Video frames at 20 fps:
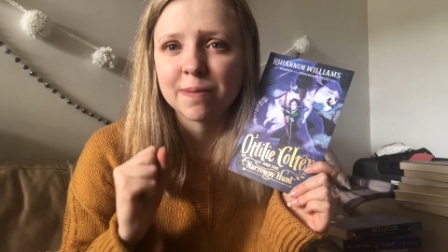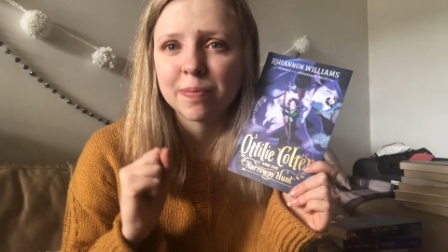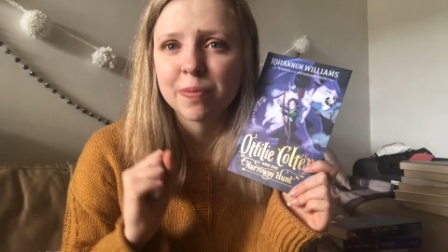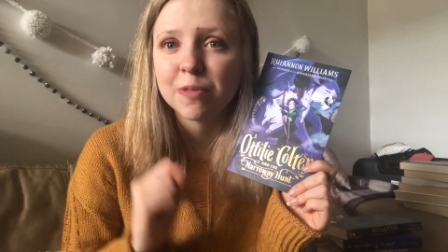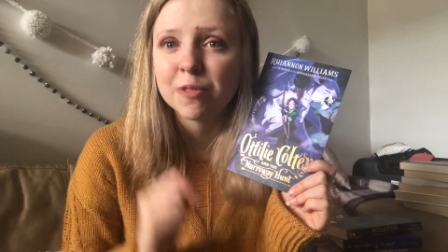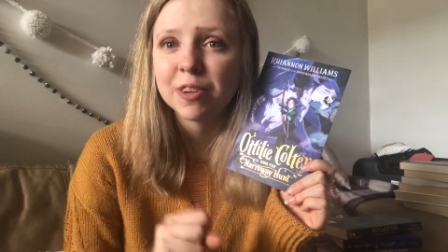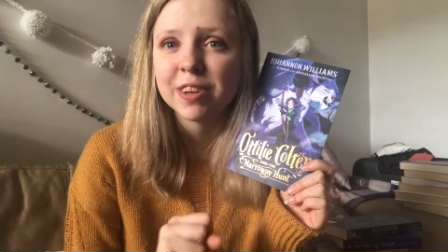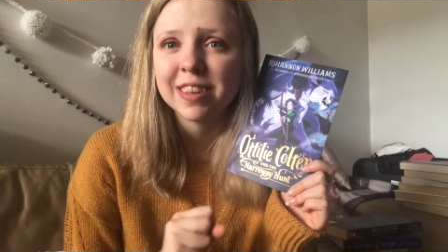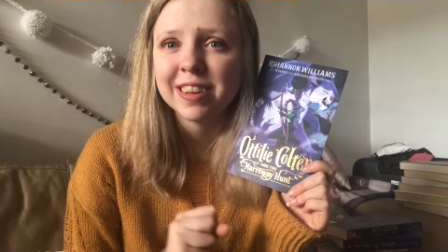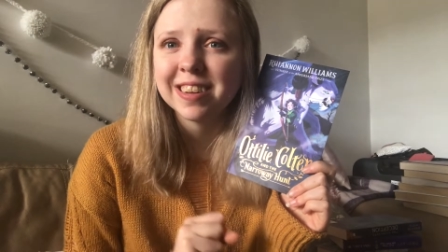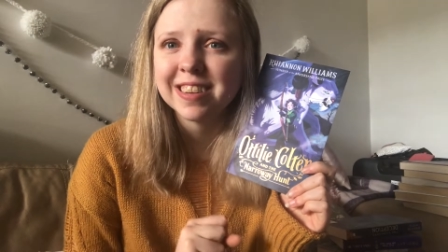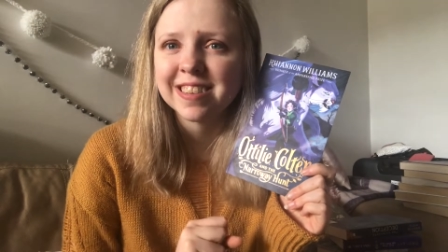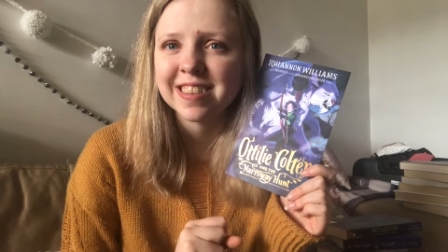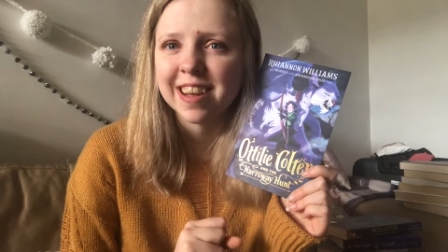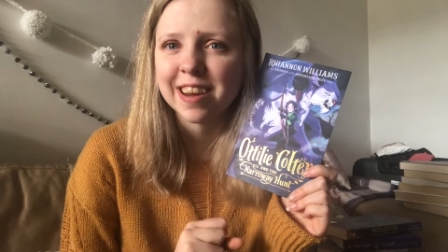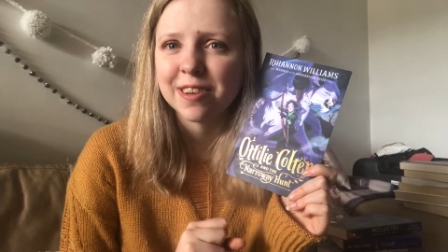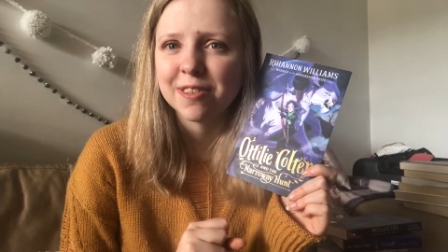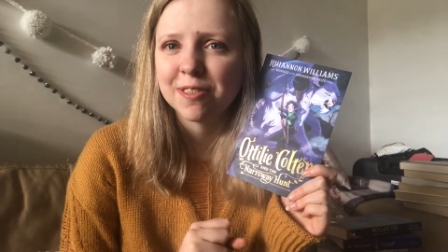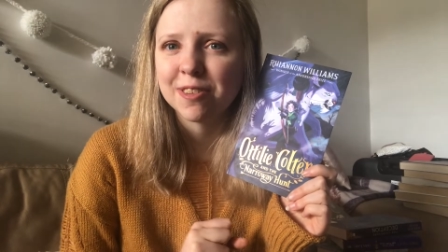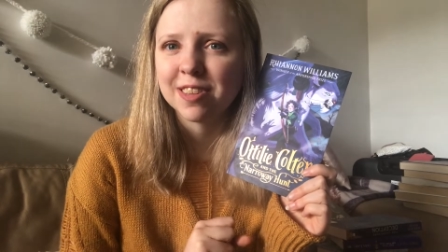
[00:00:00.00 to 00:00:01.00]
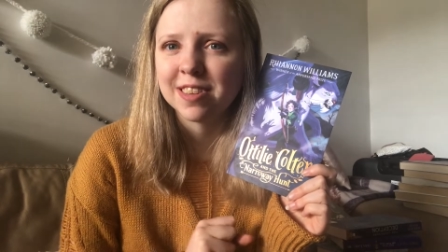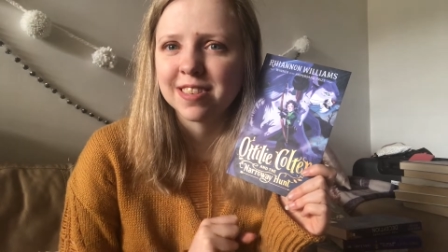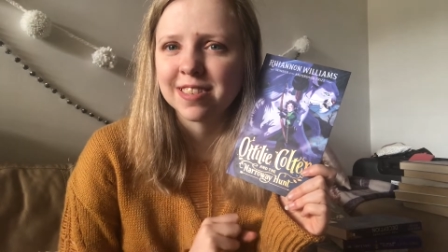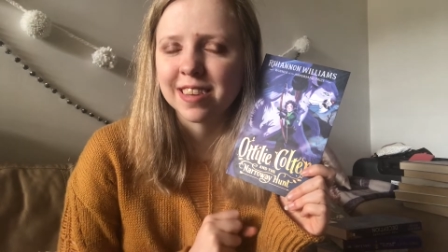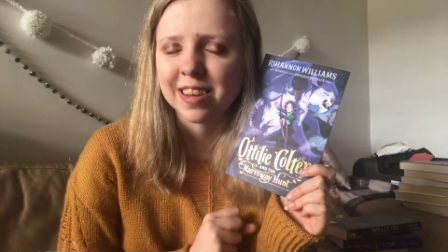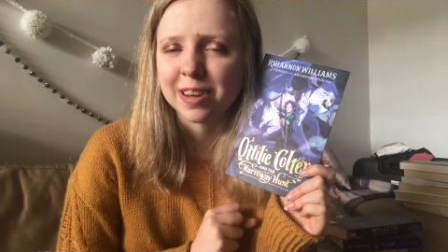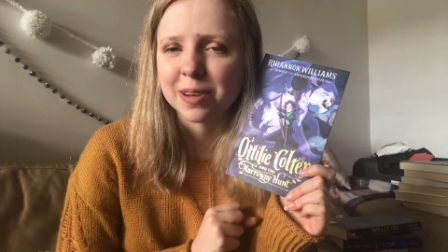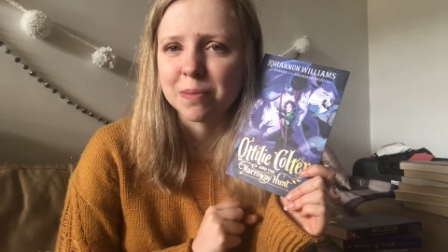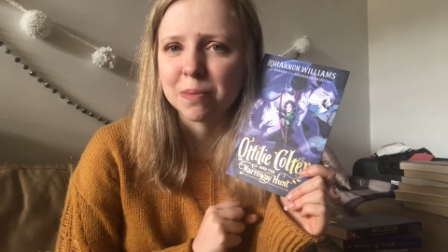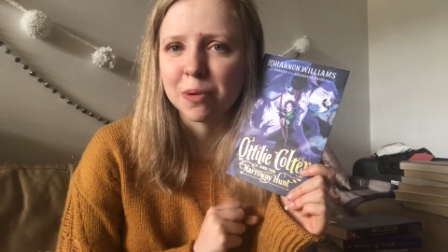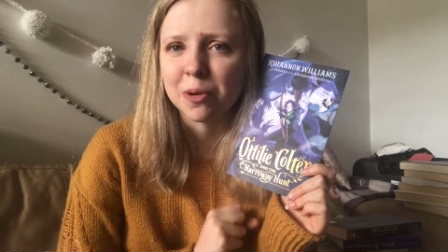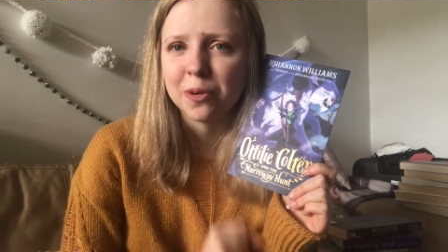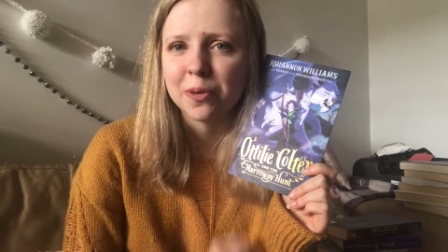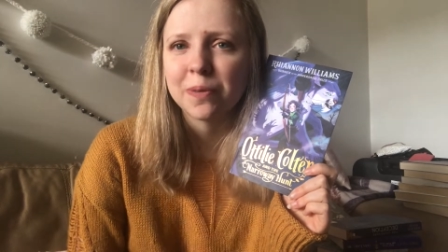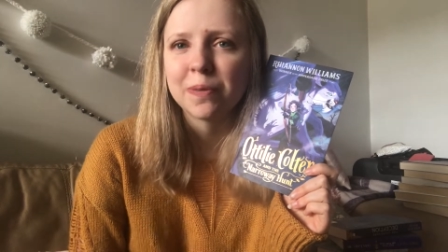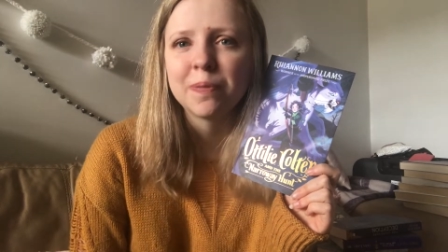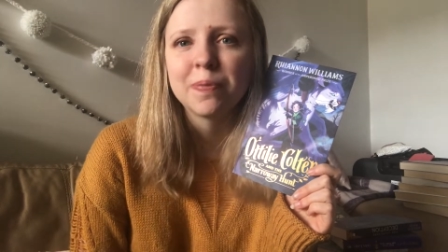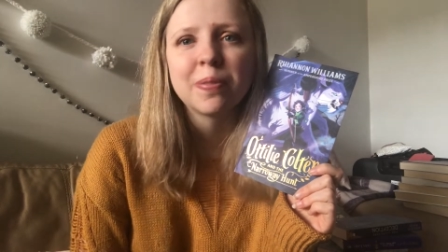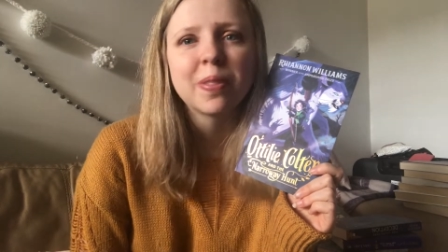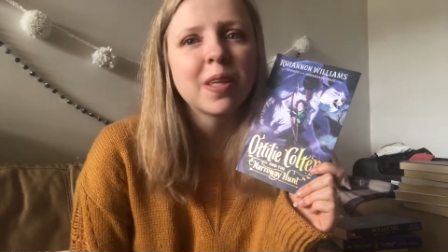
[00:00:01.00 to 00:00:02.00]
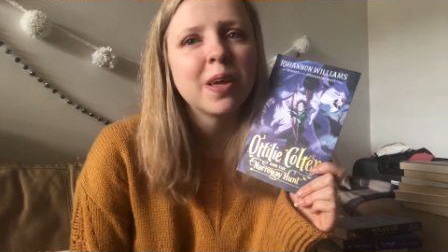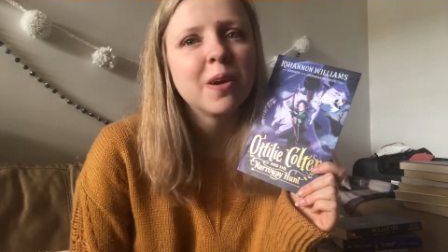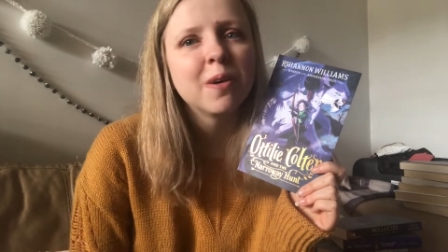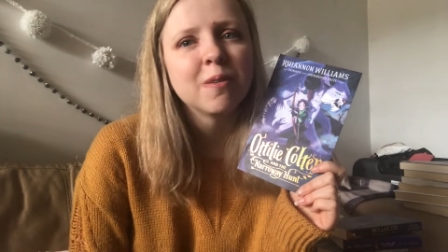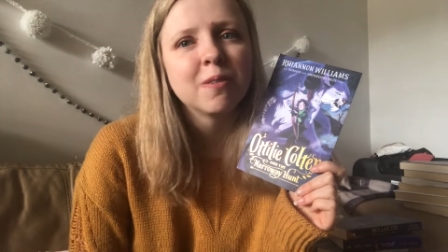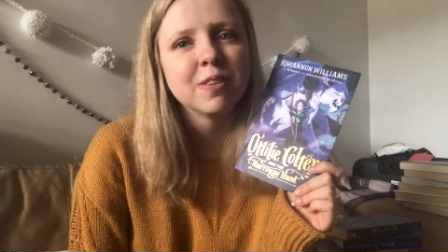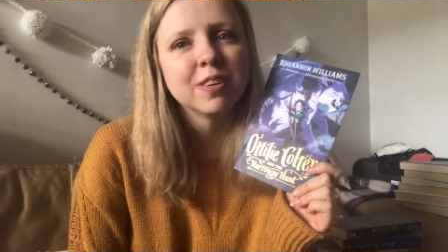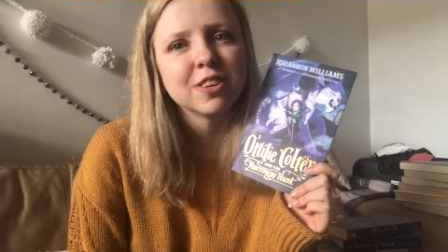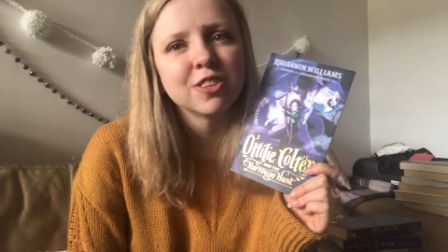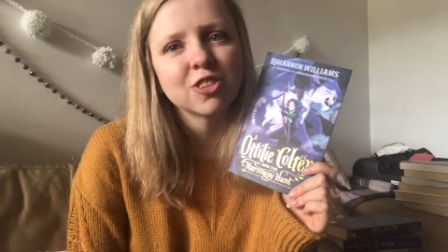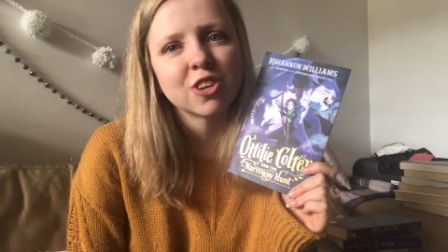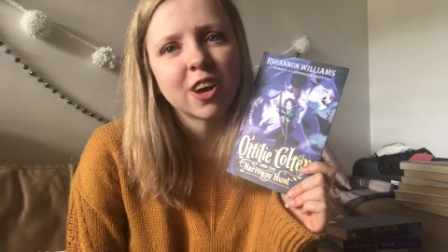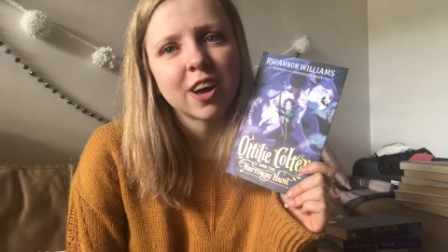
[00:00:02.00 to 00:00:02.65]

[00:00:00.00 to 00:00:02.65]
Really excited for the second book, which